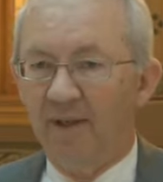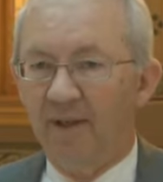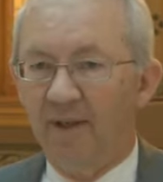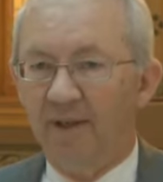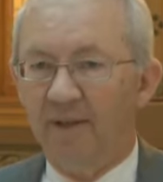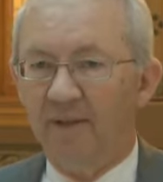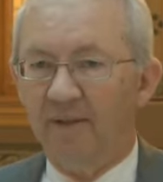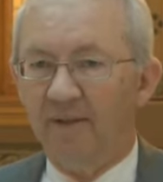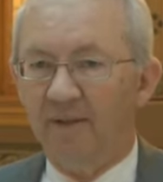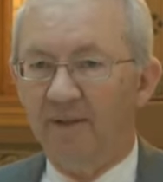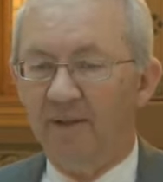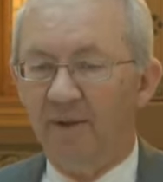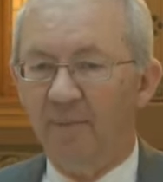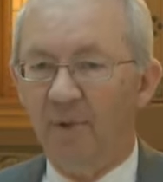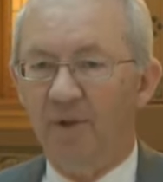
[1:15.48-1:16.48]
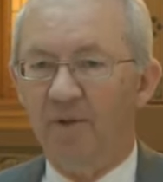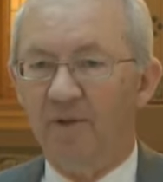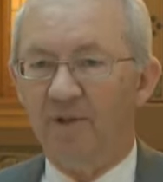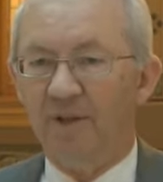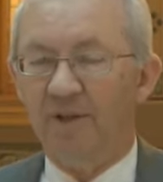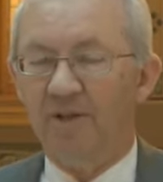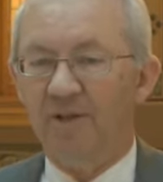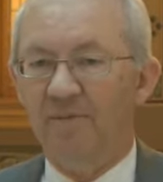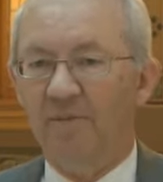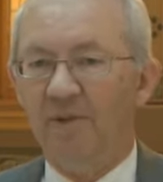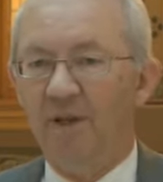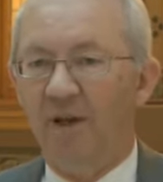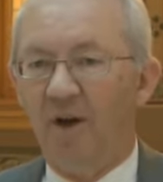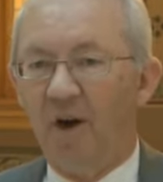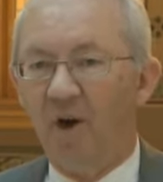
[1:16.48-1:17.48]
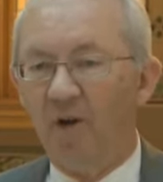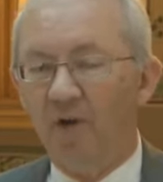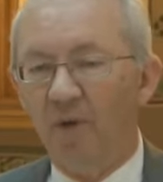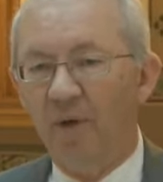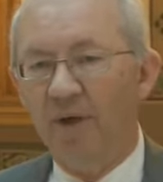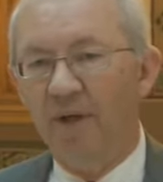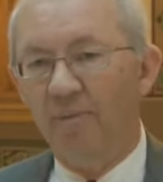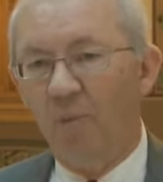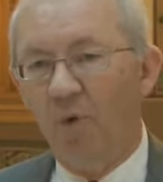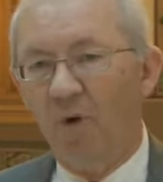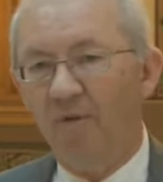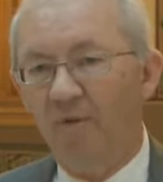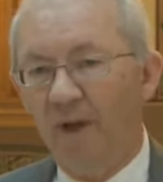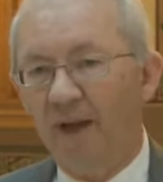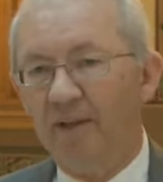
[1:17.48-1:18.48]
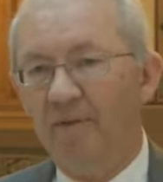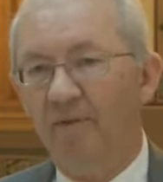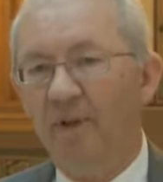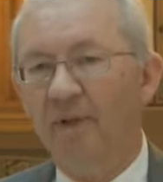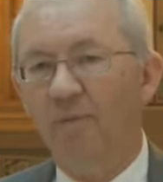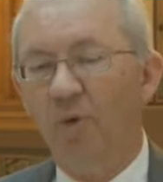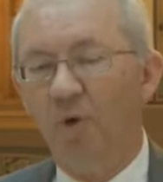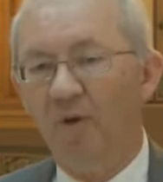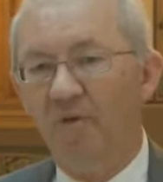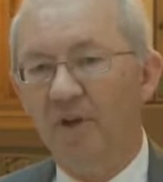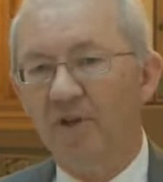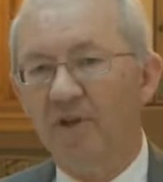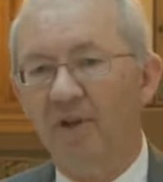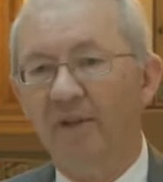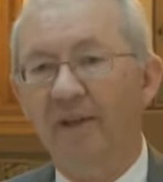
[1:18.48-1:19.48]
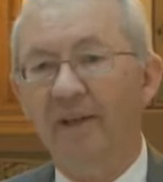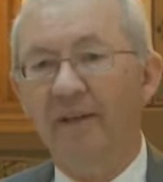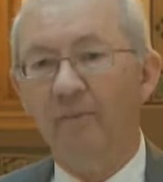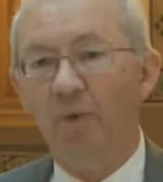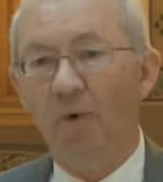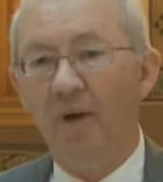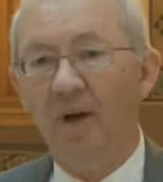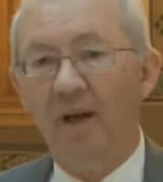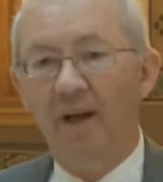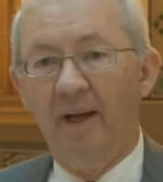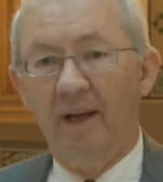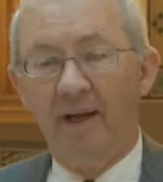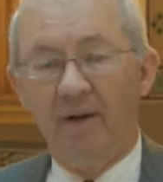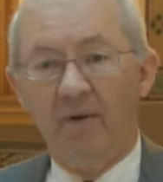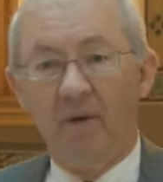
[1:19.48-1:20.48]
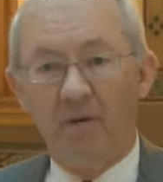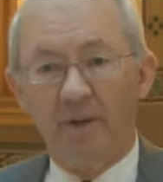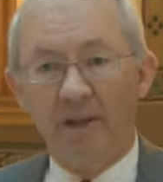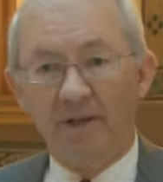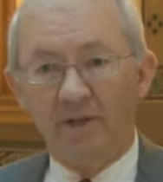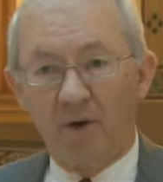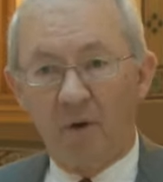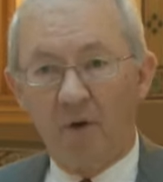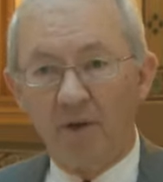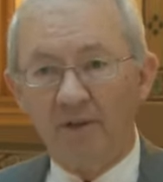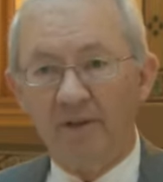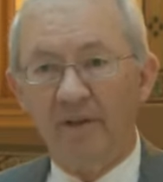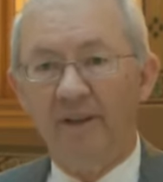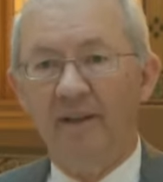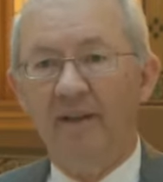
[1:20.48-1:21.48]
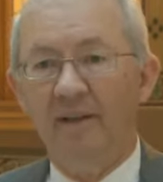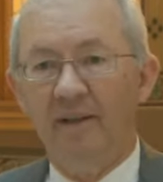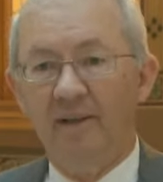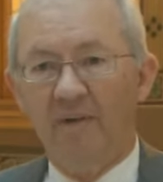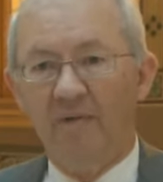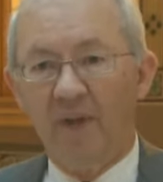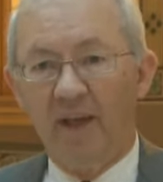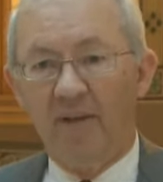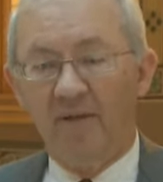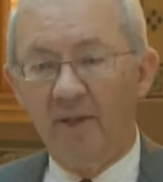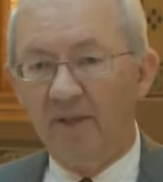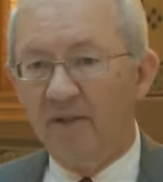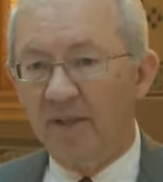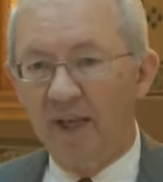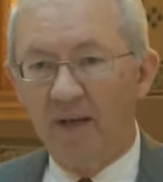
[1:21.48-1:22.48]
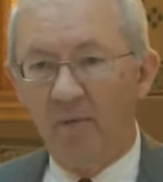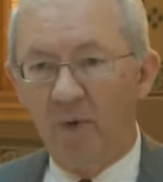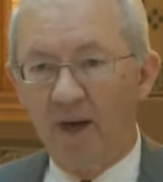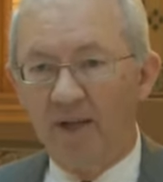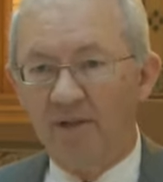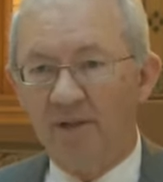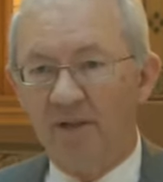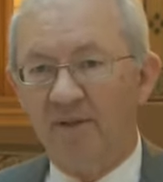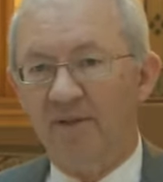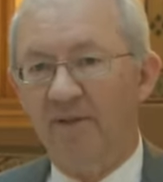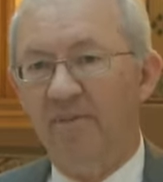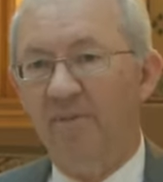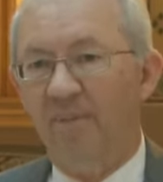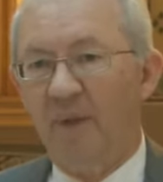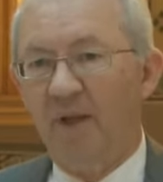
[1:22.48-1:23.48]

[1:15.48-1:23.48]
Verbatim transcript: uh, computer systems are doing it more effectively, more efficiently, and more or less costly than the statewide system.